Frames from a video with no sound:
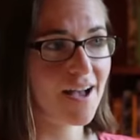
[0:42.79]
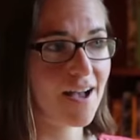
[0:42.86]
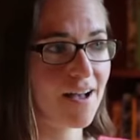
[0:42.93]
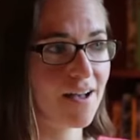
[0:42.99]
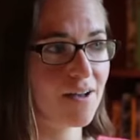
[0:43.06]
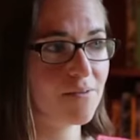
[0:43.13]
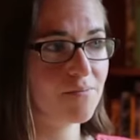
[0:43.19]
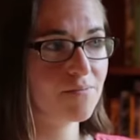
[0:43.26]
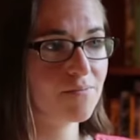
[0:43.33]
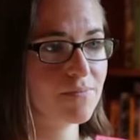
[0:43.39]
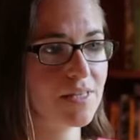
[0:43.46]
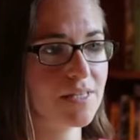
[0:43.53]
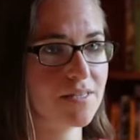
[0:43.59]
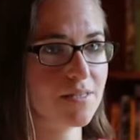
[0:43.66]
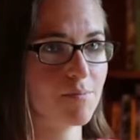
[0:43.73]
um,
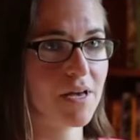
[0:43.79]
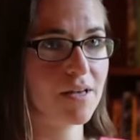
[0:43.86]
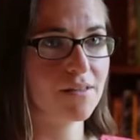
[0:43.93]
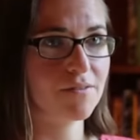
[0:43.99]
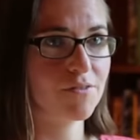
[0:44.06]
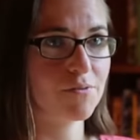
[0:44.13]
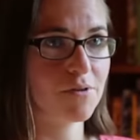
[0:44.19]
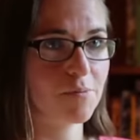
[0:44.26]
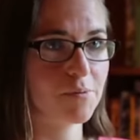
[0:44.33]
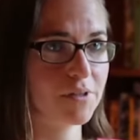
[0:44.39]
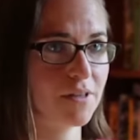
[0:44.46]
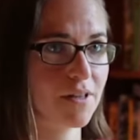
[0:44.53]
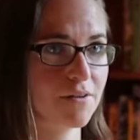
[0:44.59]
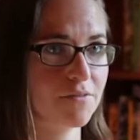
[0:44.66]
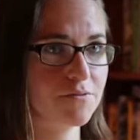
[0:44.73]
the smell of the rubber
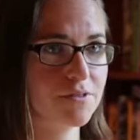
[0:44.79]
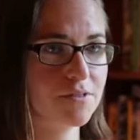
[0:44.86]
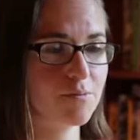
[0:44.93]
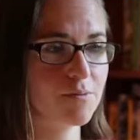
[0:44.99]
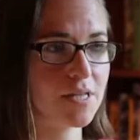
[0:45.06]
gloves